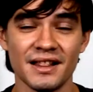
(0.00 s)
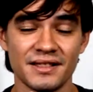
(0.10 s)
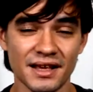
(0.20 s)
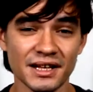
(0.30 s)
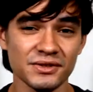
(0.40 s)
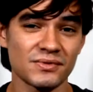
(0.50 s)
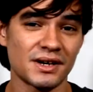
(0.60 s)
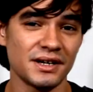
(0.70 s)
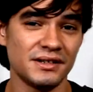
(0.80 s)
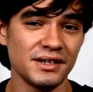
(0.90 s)
That's
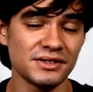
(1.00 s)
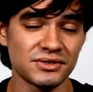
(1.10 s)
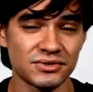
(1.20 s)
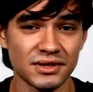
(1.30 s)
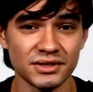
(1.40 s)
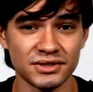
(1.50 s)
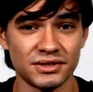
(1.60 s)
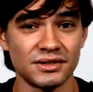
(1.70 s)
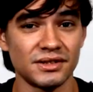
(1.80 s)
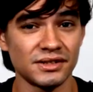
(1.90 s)
why this
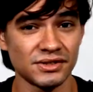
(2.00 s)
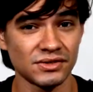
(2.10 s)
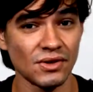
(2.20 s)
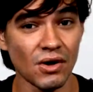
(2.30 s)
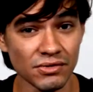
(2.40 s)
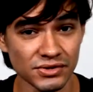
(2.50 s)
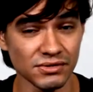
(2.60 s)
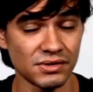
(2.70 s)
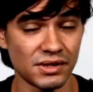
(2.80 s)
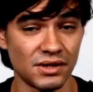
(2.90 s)
structure is
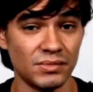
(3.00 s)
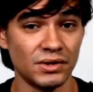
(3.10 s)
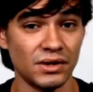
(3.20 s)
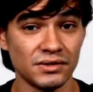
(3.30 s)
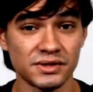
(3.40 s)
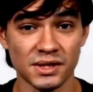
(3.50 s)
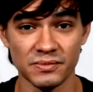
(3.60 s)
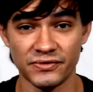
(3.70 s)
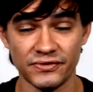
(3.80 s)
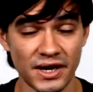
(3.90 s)
also common on some
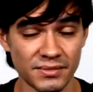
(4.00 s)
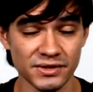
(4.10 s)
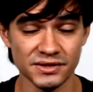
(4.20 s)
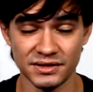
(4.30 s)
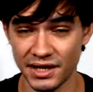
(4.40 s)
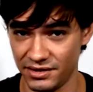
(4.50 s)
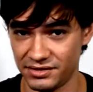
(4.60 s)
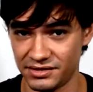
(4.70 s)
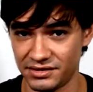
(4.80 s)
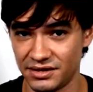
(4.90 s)
famous
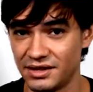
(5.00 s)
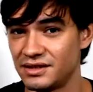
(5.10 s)
dates,